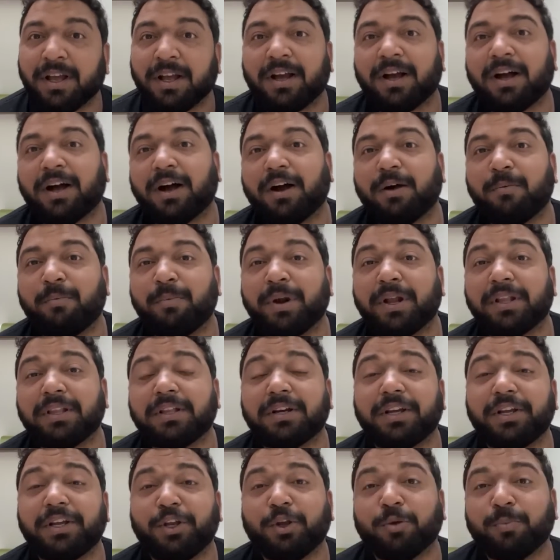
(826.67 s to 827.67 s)
Uh,
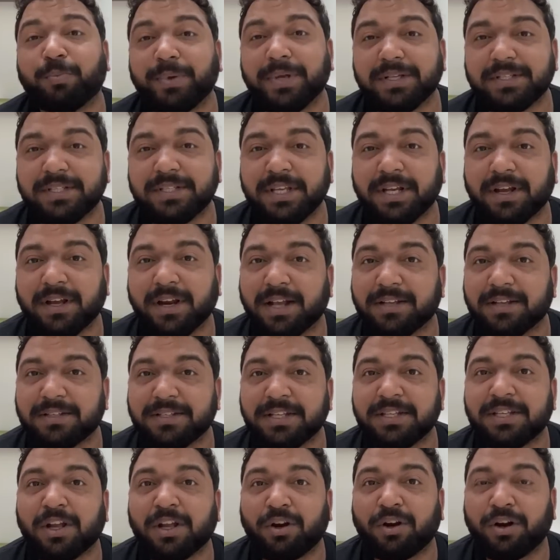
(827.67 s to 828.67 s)
brother, UPSC
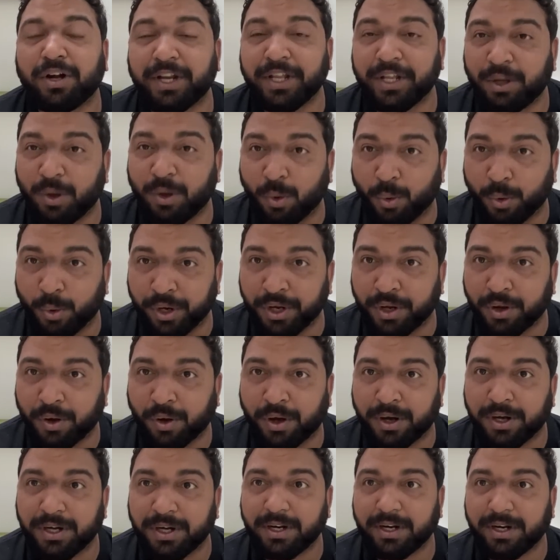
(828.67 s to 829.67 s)
classes are already going
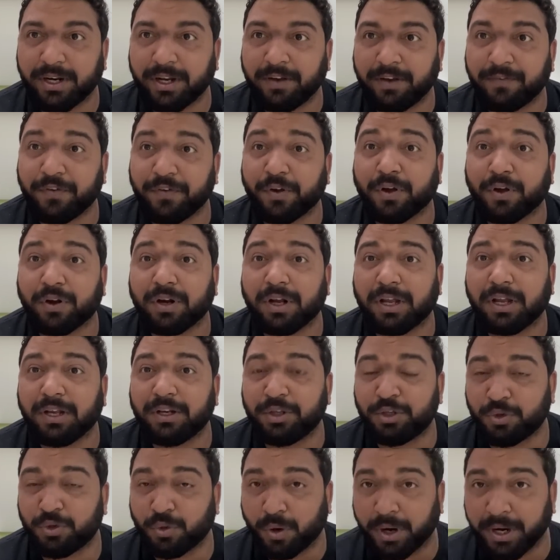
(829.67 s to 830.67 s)
on. If you are
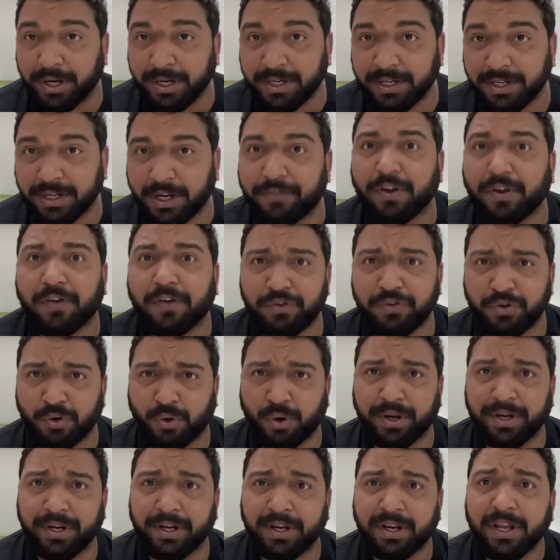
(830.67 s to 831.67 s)
joined, if you have
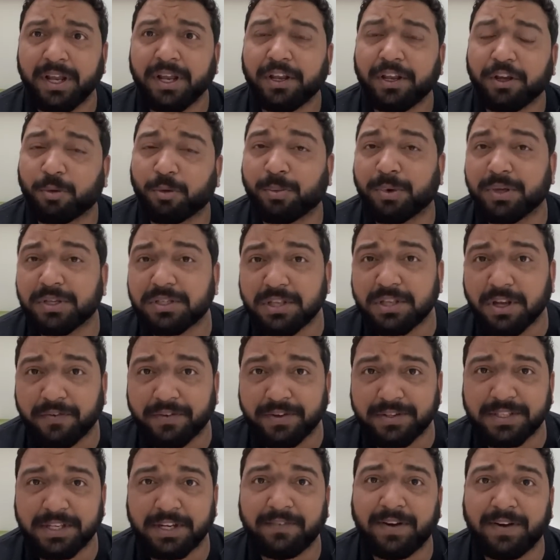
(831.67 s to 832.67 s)
joined, you must have
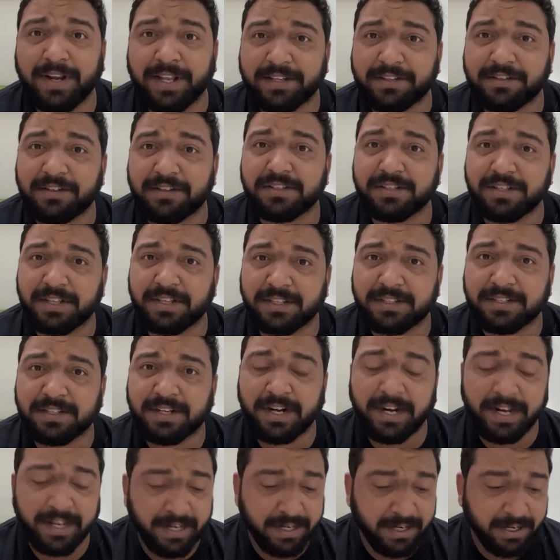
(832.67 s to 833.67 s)
received lectures
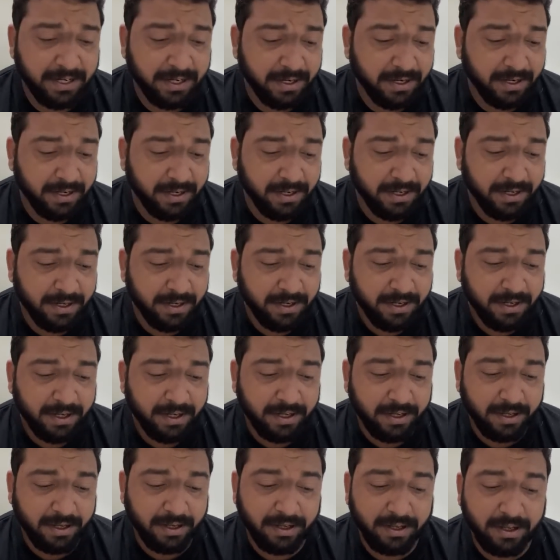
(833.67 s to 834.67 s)
yesterday.
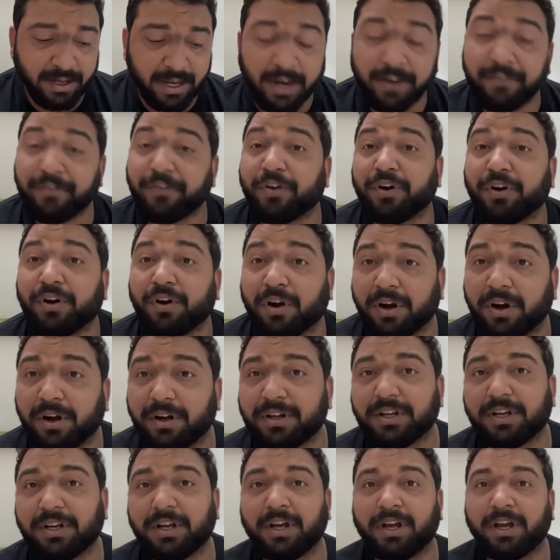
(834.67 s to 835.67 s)
If you are
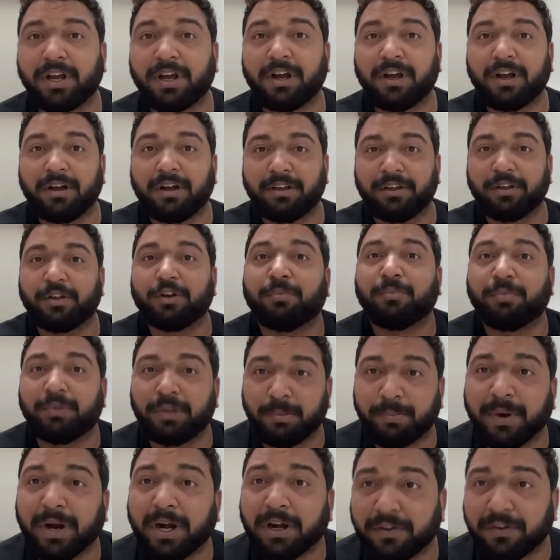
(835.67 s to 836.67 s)
not, uh, uh, you know,
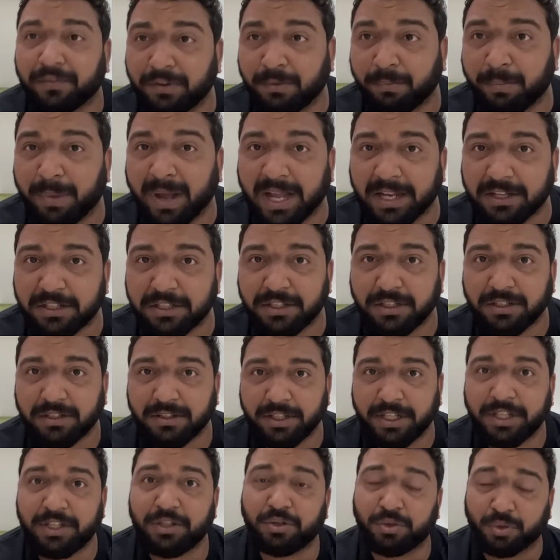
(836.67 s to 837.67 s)
the part of the batch,
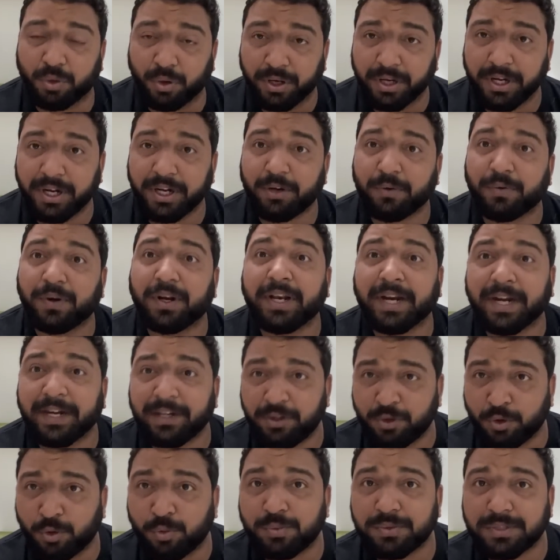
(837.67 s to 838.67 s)
then join it. You will
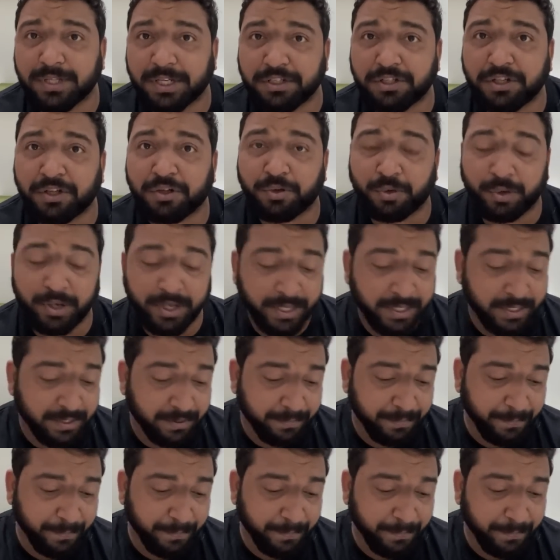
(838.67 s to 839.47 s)
get Zoom session today.